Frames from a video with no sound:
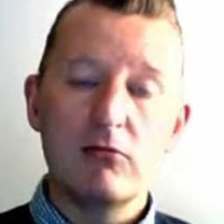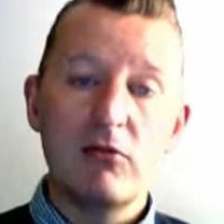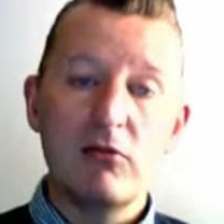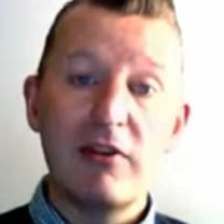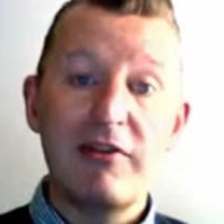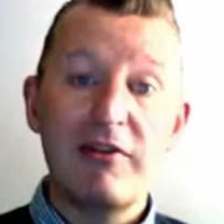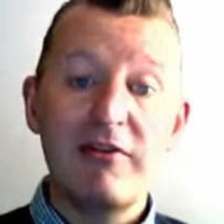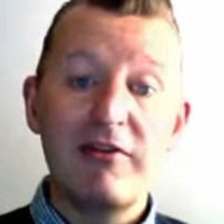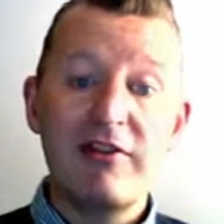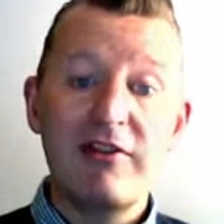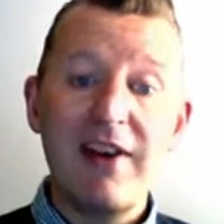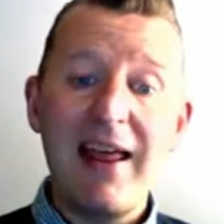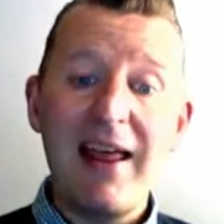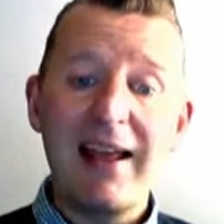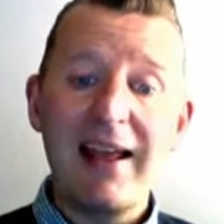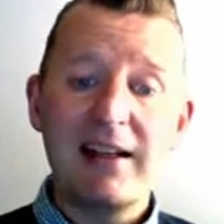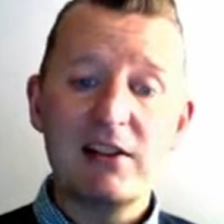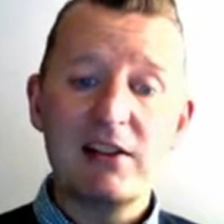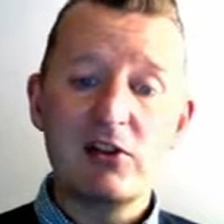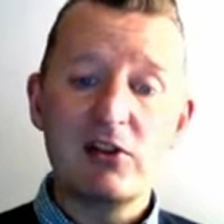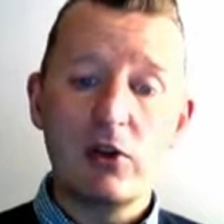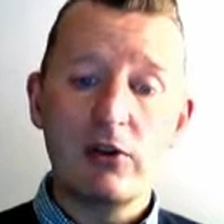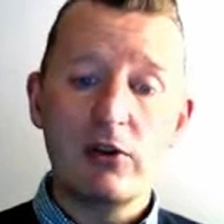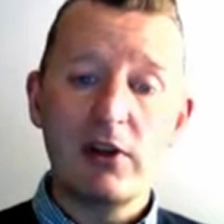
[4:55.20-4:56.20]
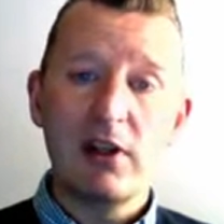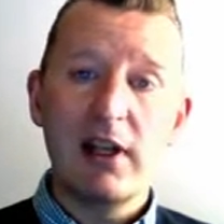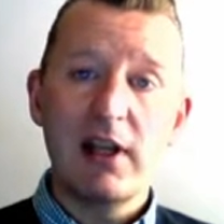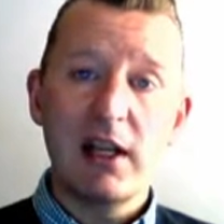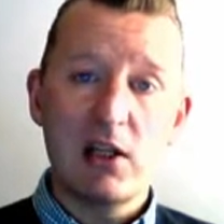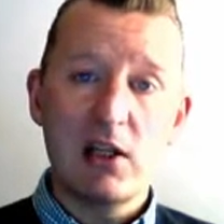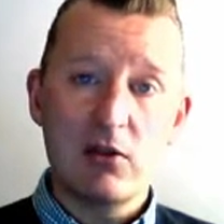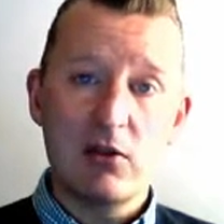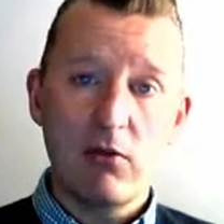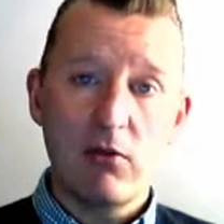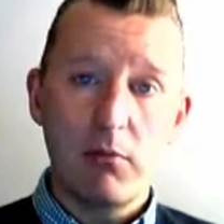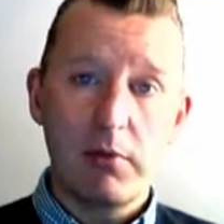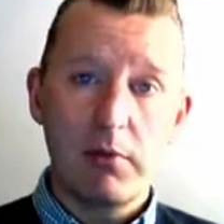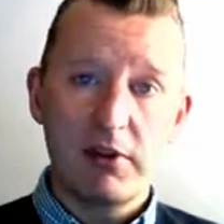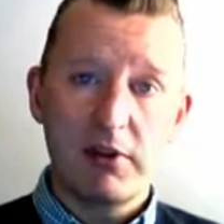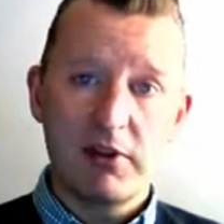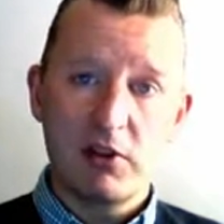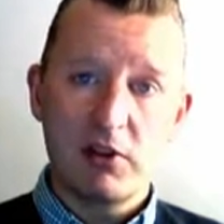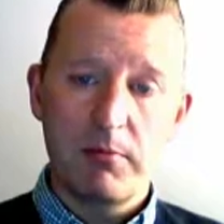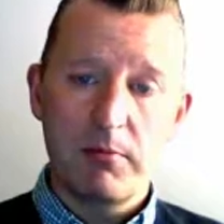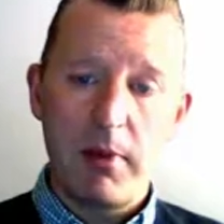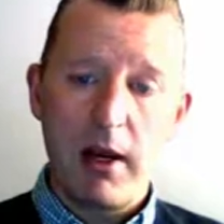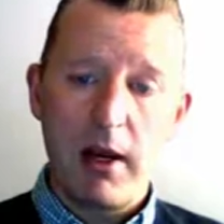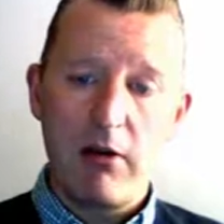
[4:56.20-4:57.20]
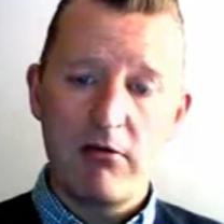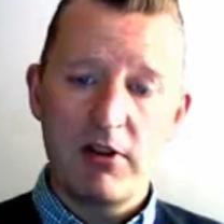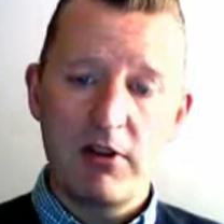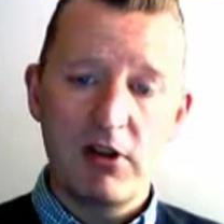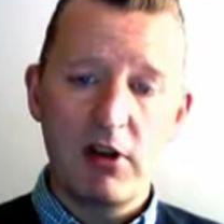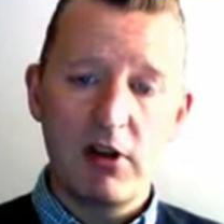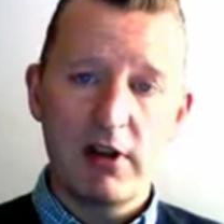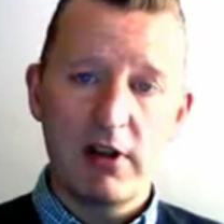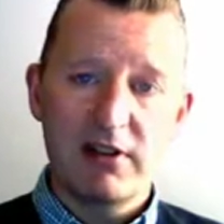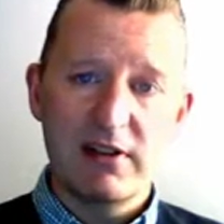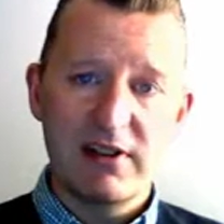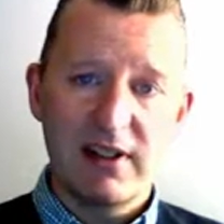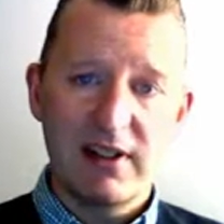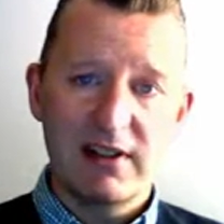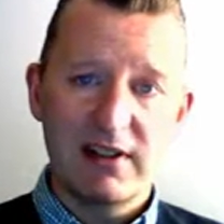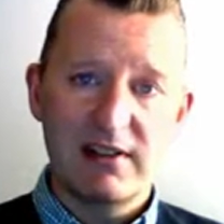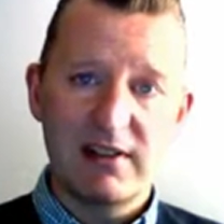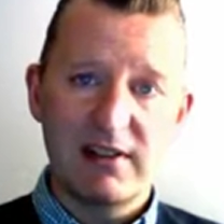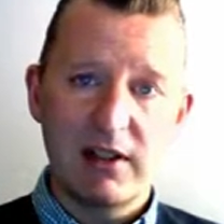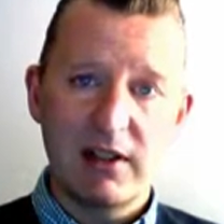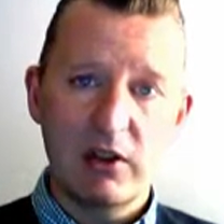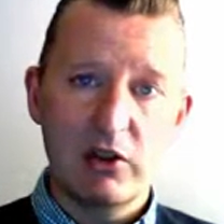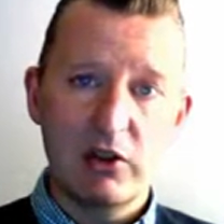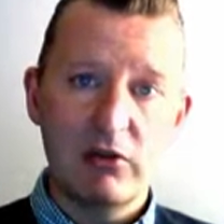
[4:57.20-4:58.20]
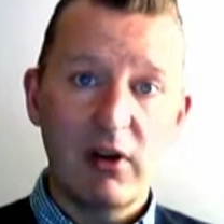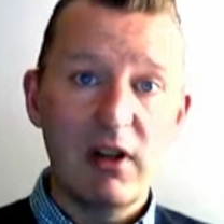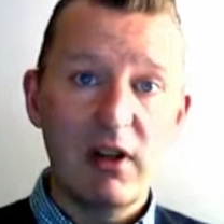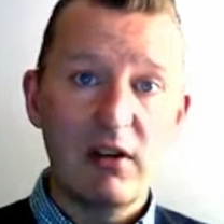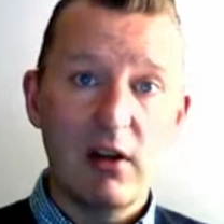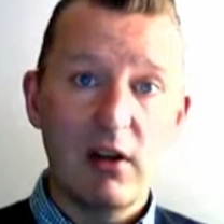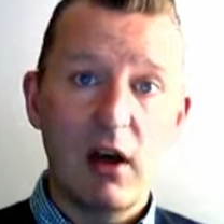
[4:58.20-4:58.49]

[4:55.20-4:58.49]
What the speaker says: that reflects on the nature of British power in the 19th century,